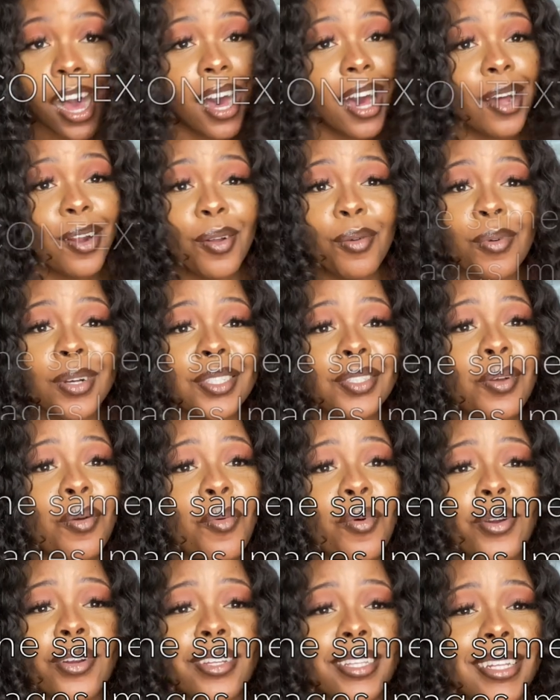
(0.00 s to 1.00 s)
don't know what's the
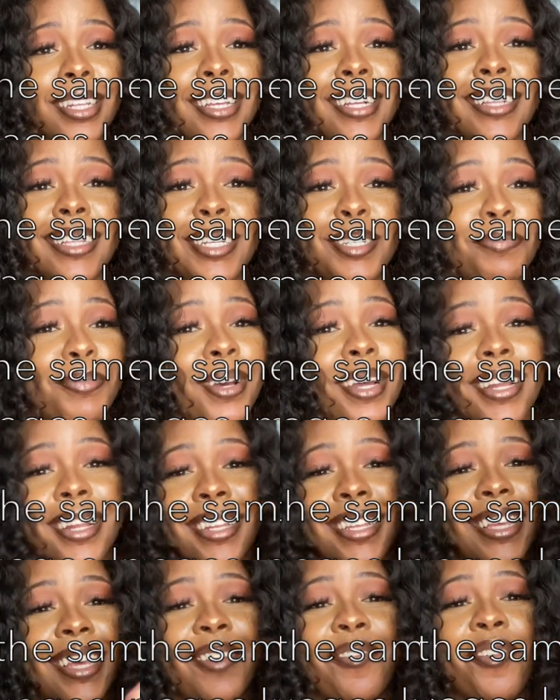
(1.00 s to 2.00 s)
word in English,
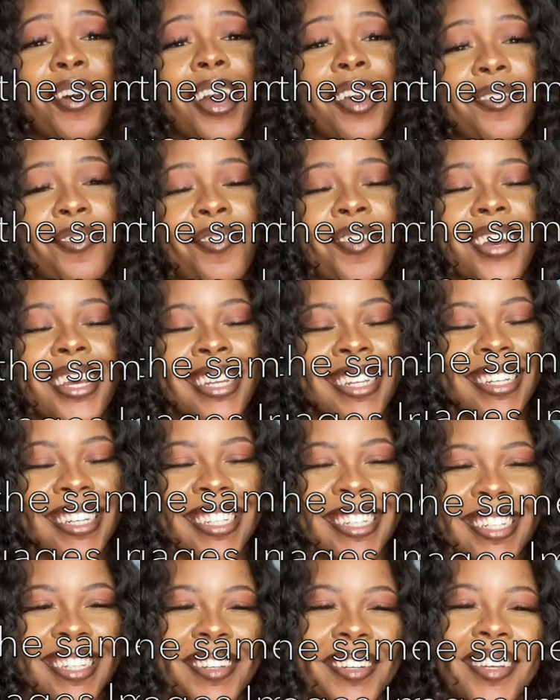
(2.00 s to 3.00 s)
but if I
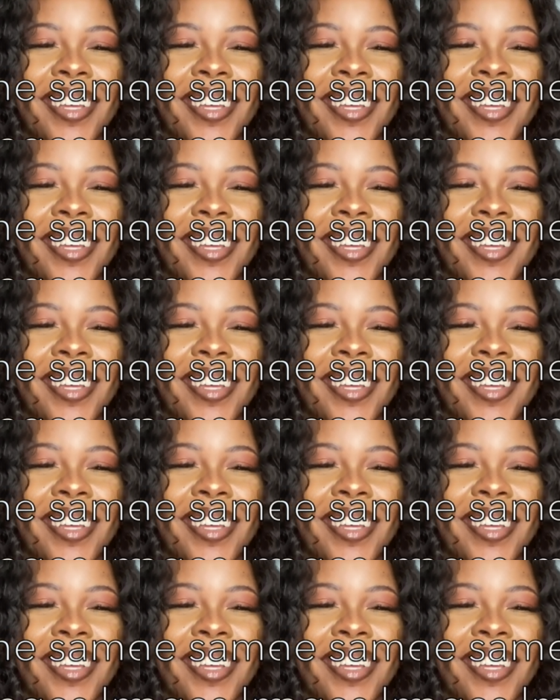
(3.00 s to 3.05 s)
find